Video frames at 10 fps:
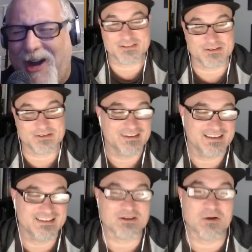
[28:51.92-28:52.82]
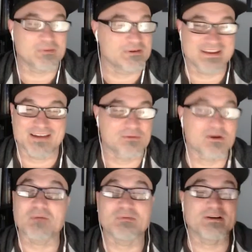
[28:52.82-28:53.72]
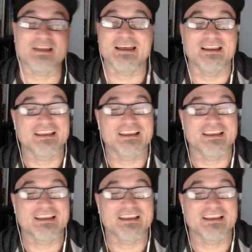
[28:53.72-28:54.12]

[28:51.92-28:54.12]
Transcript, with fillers: out too. He's all burned out. We're all burned out.